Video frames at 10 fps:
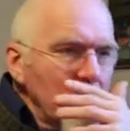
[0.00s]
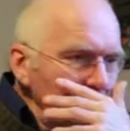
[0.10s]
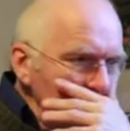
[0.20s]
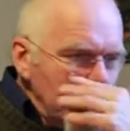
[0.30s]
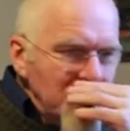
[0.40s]

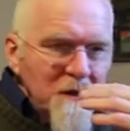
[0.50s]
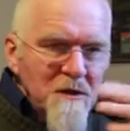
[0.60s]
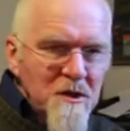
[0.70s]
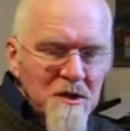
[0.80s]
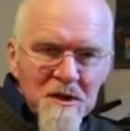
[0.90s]
You know,
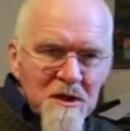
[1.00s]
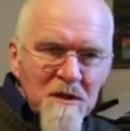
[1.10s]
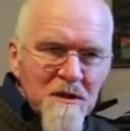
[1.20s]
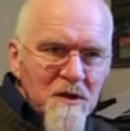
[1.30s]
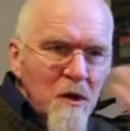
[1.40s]
since
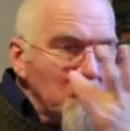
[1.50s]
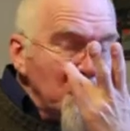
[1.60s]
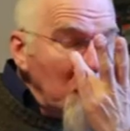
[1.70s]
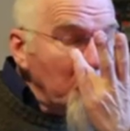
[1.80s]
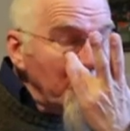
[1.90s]

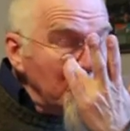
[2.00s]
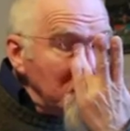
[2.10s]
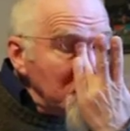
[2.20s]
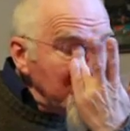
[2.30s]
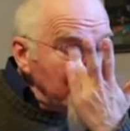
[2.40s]

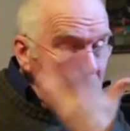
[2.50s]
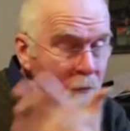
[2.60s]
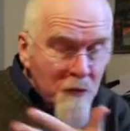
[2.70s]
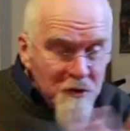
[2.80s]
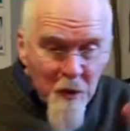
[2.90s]

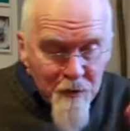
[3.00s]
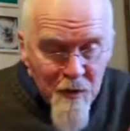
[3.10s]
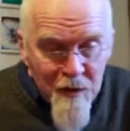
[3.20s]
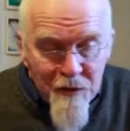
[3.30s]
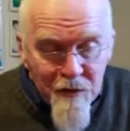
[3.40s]
September, October
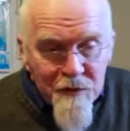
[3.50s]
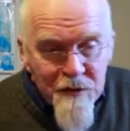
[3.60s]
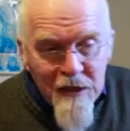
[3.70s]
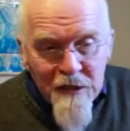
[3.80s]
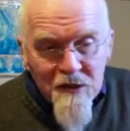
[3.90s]

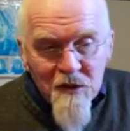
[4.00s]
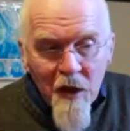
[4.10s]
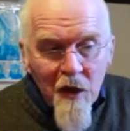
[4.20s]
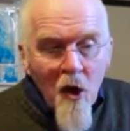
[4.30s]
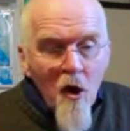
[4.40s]
2013, it's
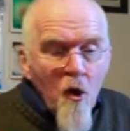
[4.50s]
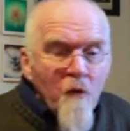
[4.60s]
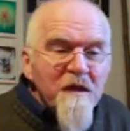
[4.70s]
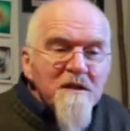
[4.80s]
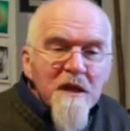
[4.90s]
like
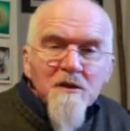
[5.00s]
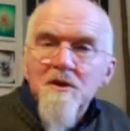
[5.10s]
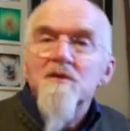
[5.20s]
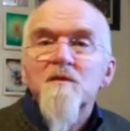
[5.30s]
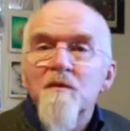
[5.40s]
all the
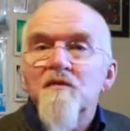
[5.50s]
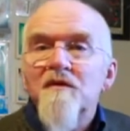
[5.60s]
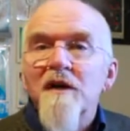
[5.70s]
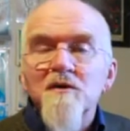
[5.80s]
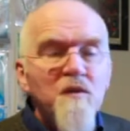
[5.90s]
attention's
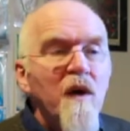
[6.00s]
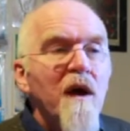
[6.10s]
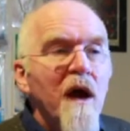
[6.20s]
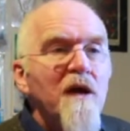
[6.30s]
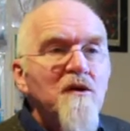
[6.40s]
moved
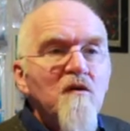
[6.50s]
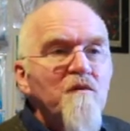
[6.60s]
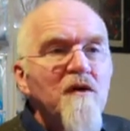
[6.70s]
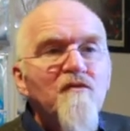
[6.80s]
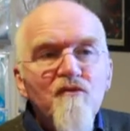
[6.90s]
elsewhere and
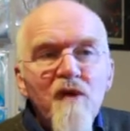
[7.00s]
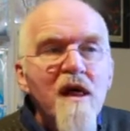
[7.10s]
you've been